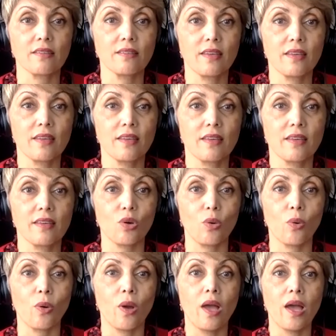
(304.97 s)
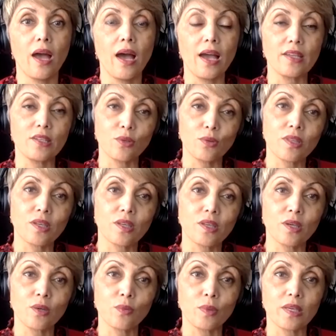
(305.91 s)
And so I
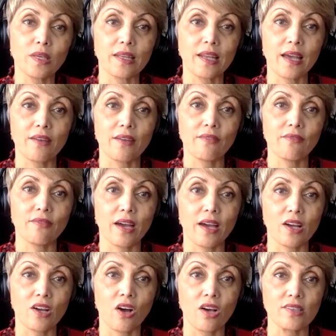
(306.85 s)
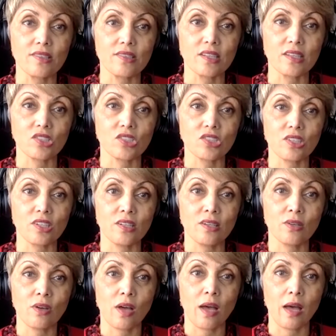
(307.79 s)
don't think we can have that
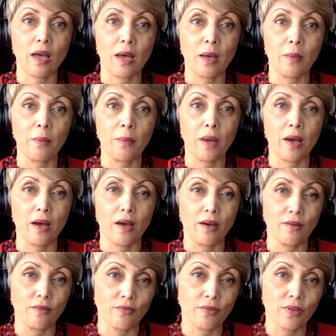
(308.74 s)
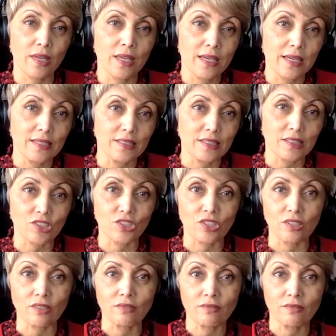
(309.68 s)
causation of
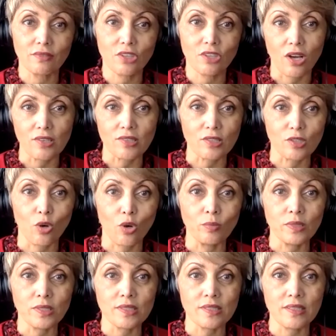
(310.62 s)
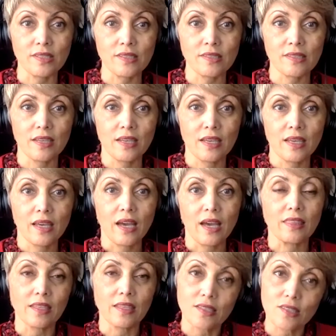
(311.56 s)
addiction causing homelessness.
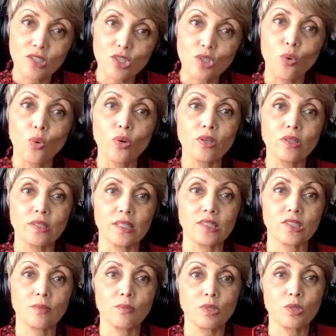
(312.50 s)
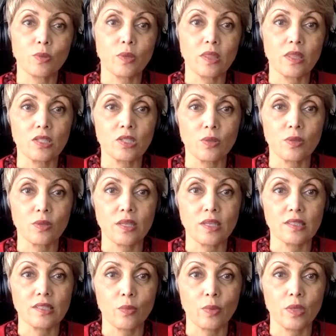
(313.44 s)
I think it's the correlation between the two
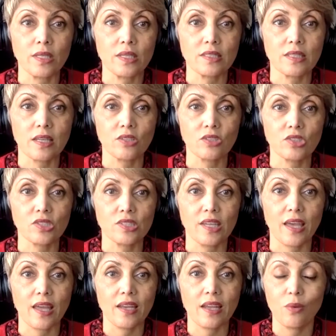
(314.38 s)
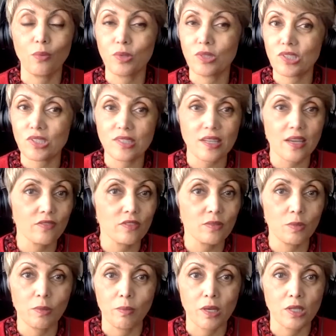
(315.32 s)
things that we need to understand, and we just have
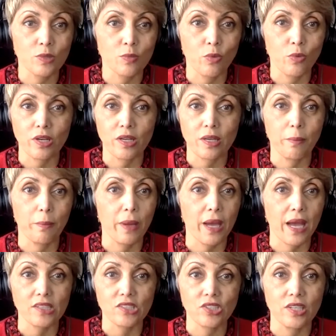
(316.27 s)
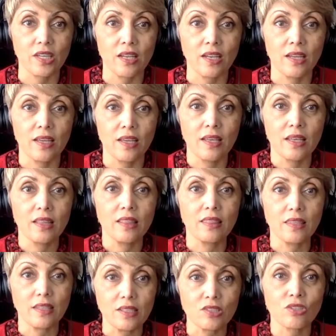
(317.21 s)
to be much more compassionate.
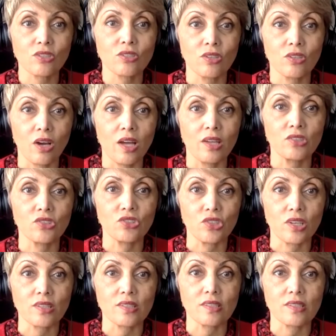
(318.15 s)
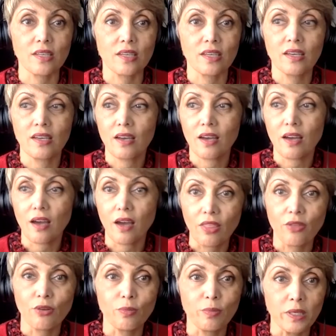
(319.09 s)
These are not just
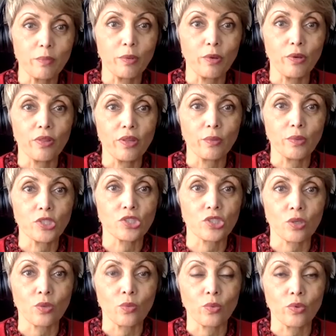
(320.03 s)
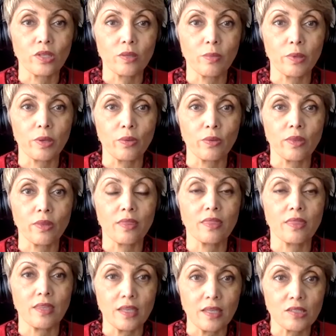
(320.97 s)
other people that we shouldn't worry about.
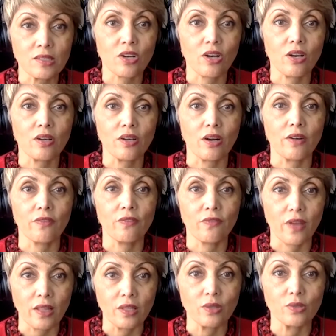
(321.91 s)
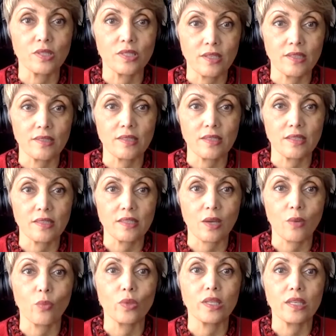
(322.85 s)
These are our fellow citizens,
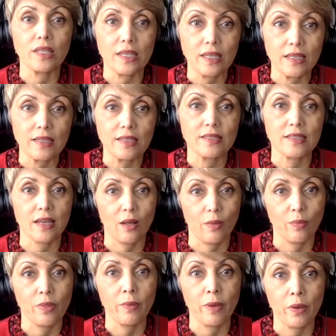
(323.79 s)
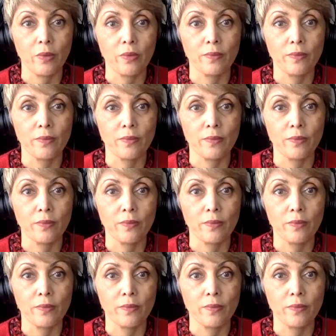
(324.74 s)
and we need to help them out.